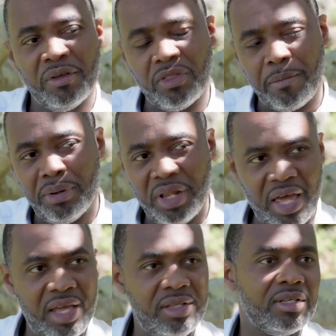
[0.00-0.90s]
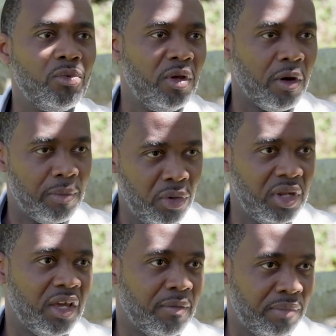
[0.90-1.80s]
But the plans that we are
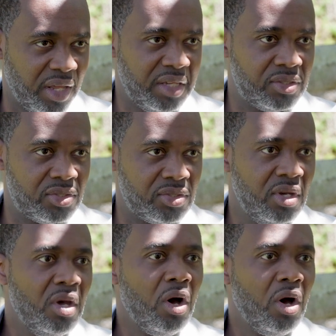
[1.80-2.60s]
putting in place